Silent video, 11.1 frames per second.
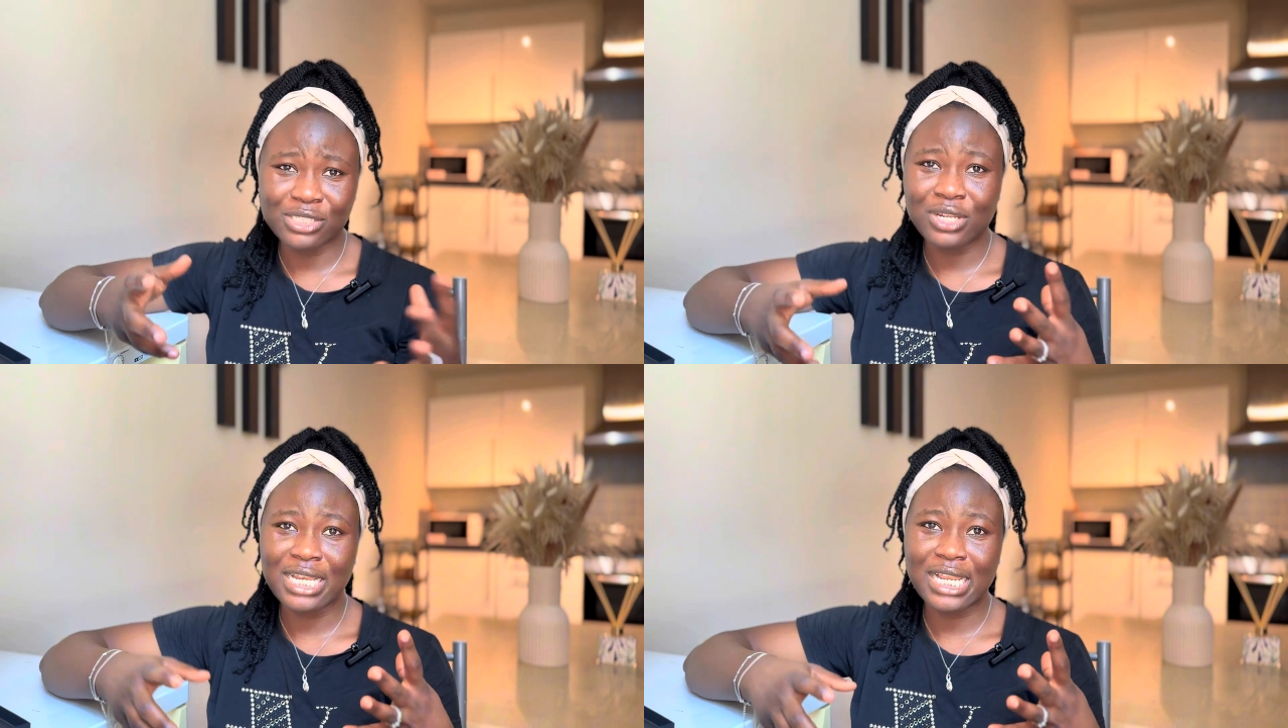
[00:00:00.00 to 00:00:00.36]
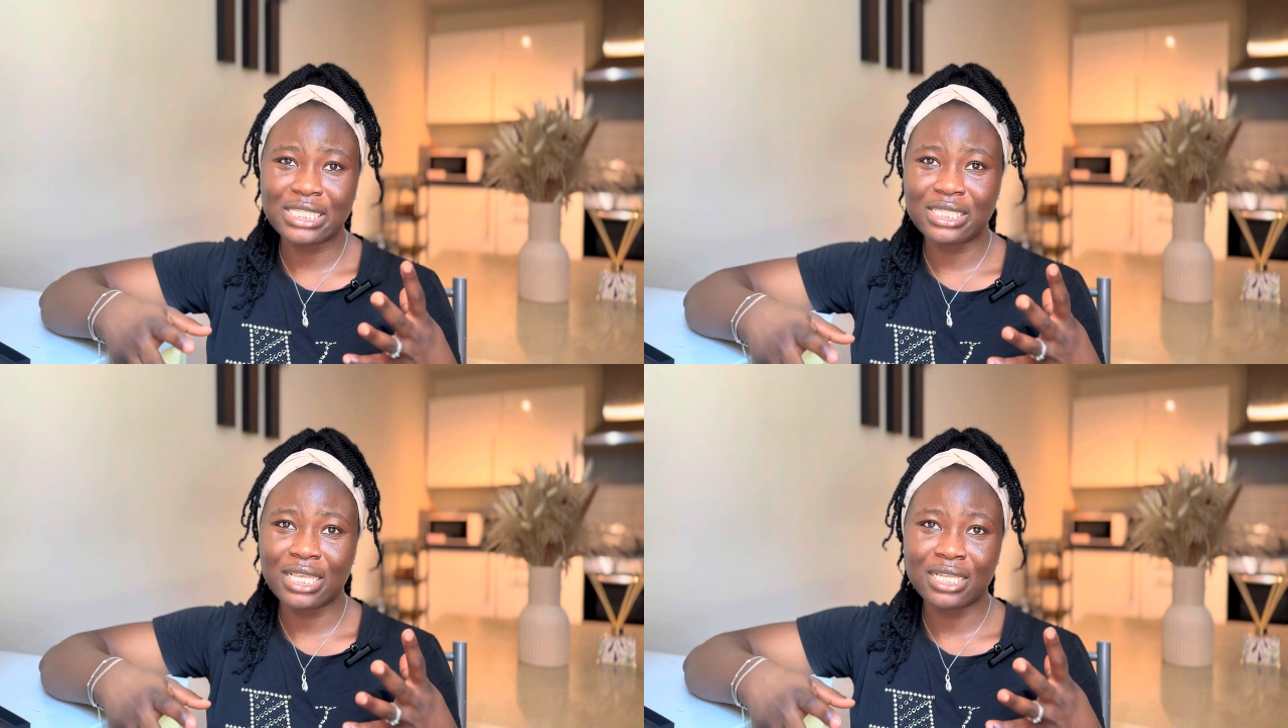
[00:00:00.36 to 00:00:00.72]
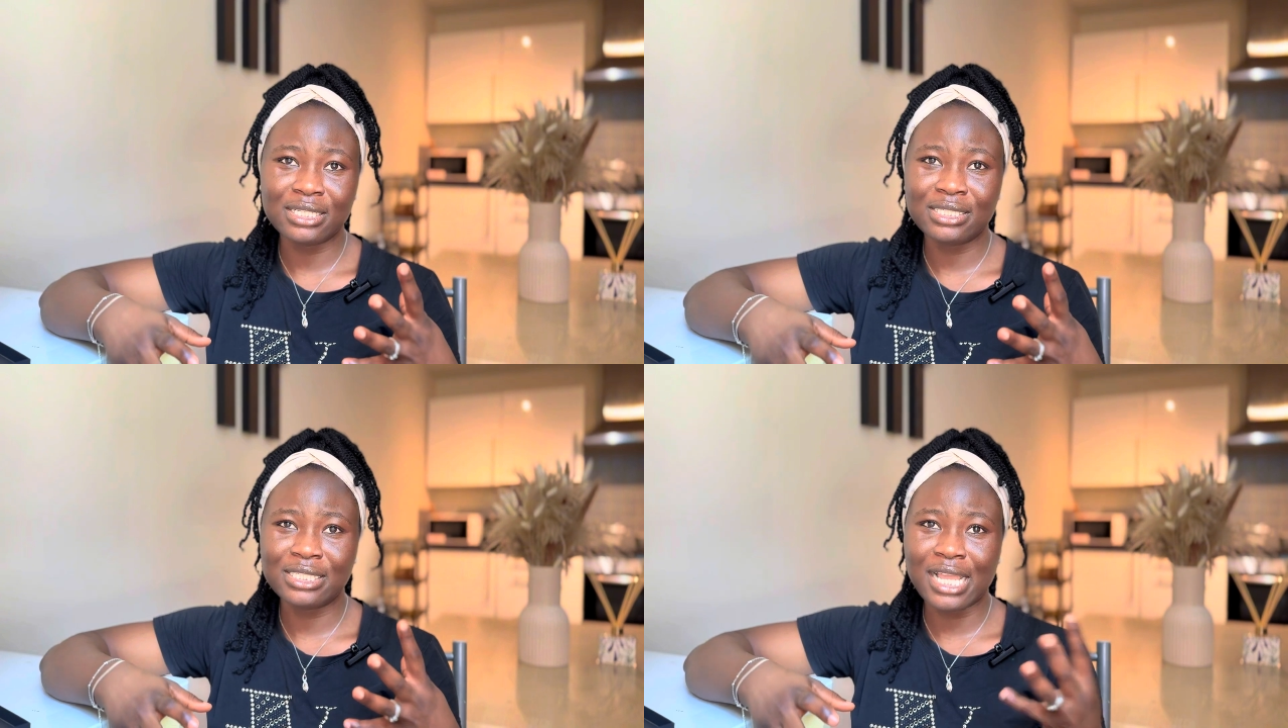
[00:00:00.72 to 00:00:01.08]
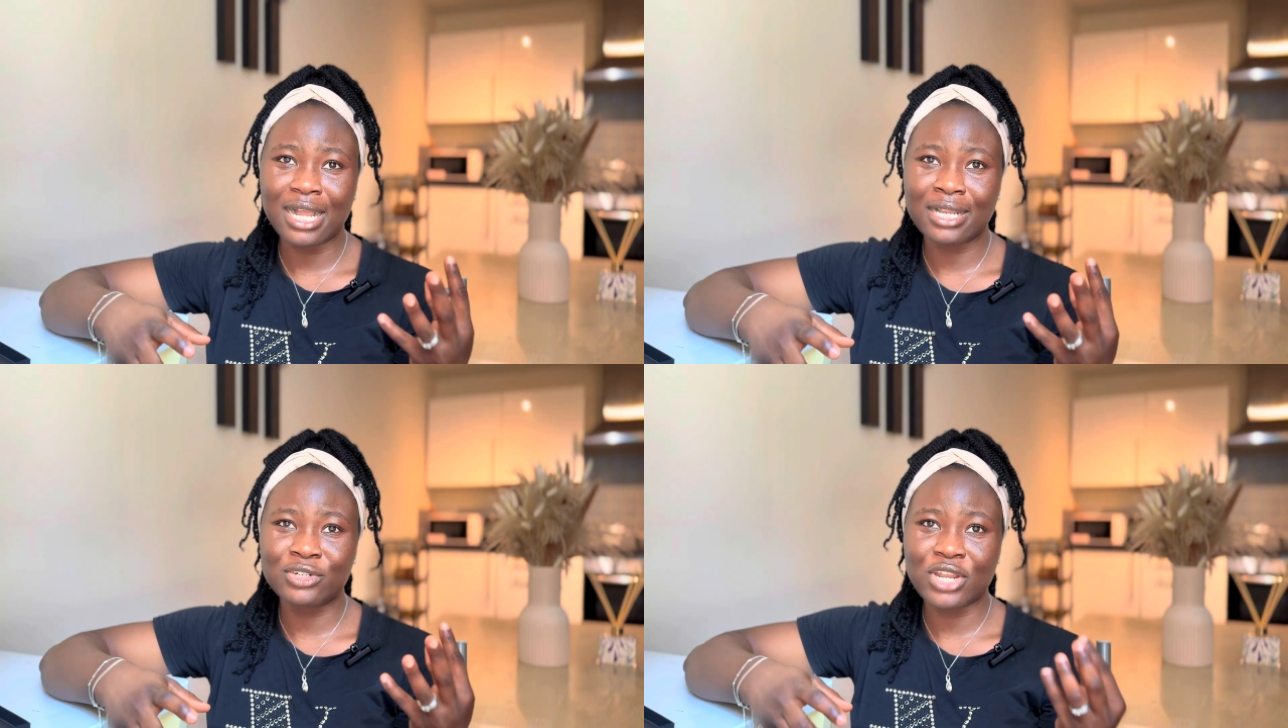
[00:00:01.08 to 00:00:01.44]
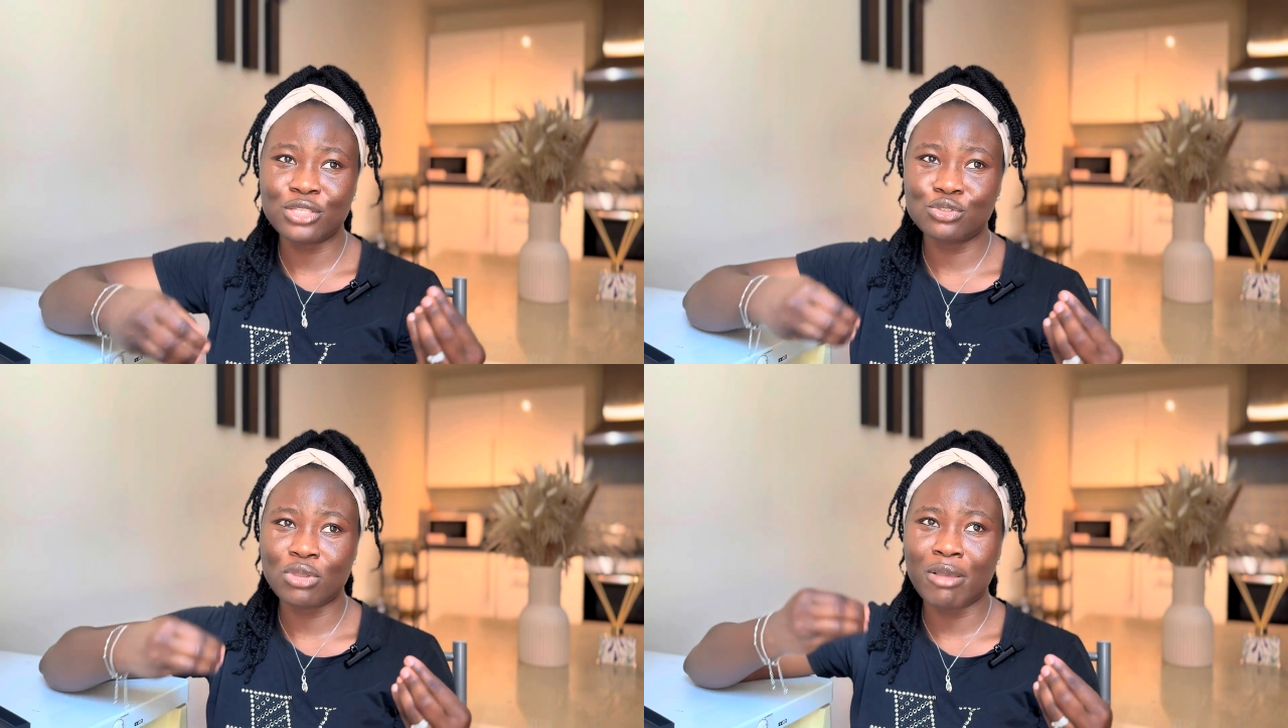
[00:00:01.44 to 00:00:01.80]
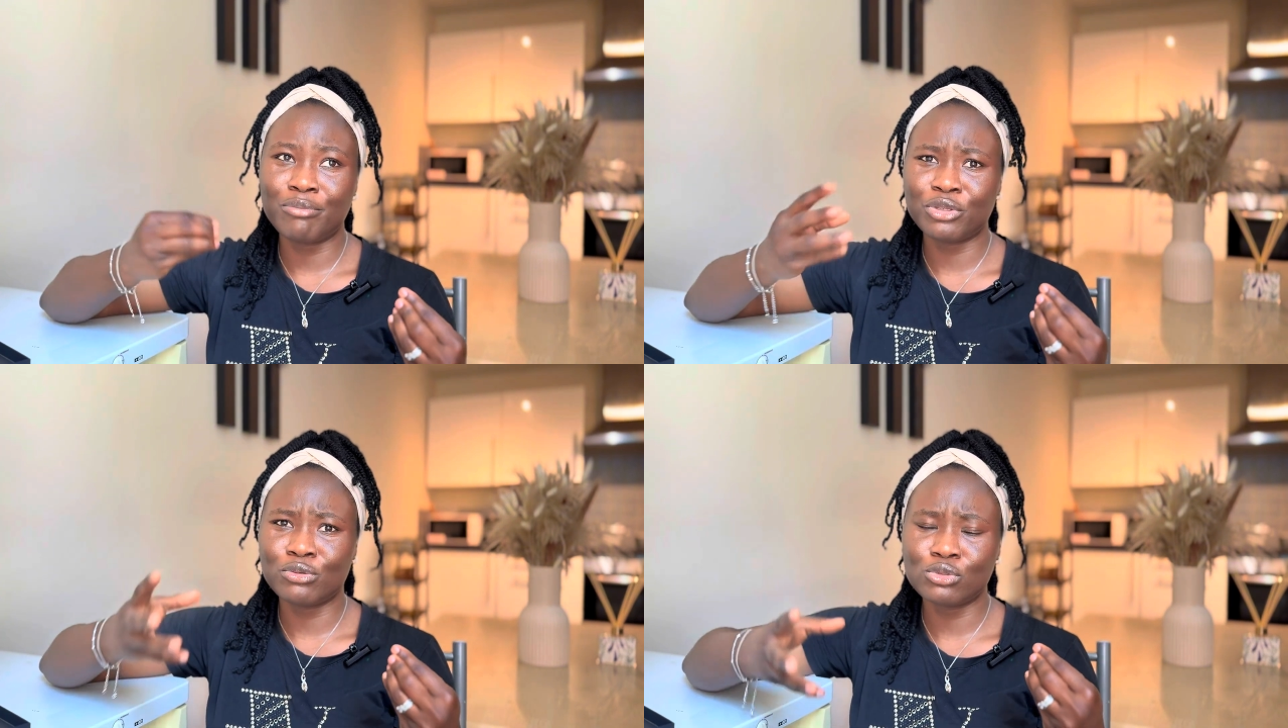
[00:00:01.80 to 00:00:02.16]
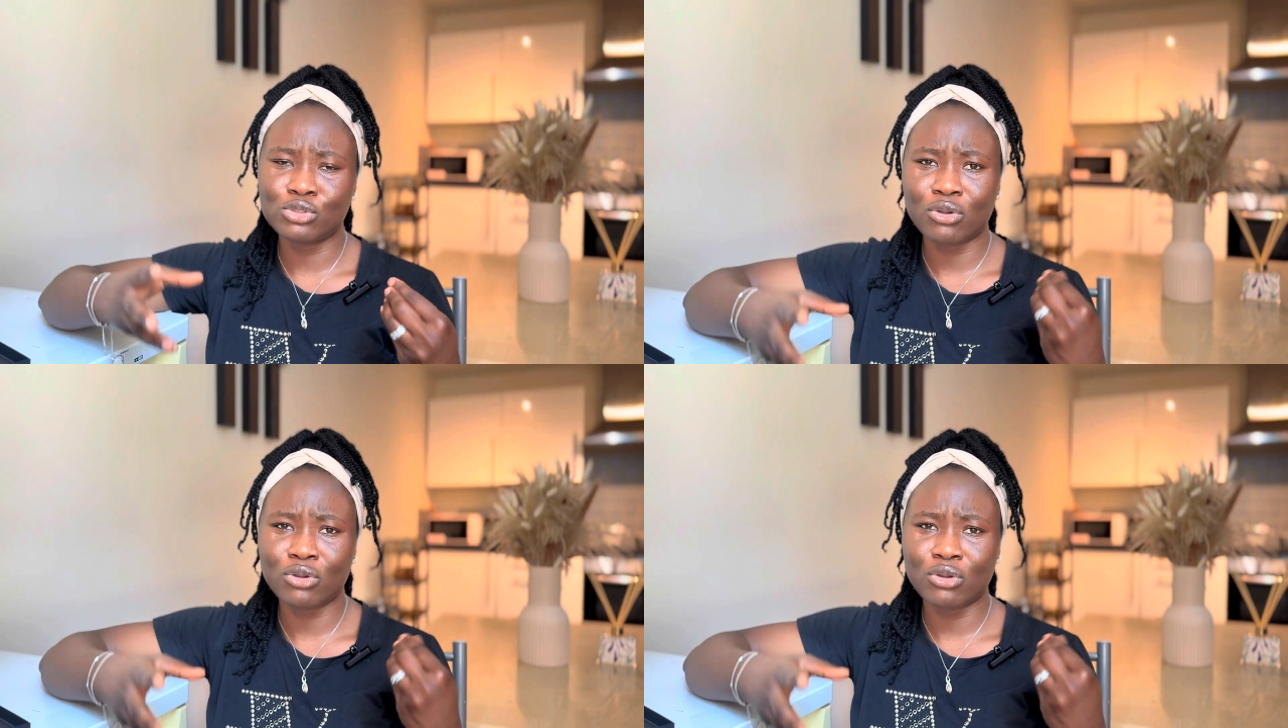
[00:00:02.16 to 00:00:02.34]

It's not like they're saying they are trying to abuse